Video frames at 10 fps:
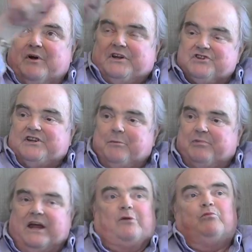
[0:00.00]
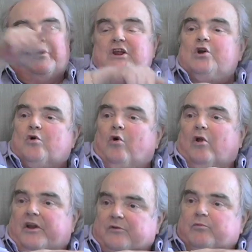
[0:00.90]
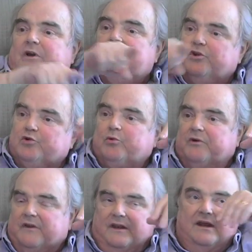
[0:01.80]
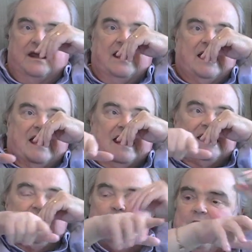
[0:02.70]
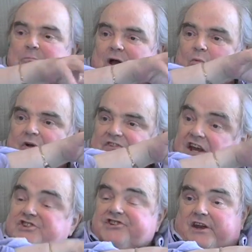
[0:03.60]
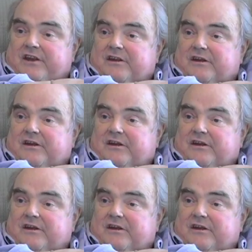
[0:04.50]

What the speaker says: What is that plant? What do you call it? What do you do with it? And he went by what they said.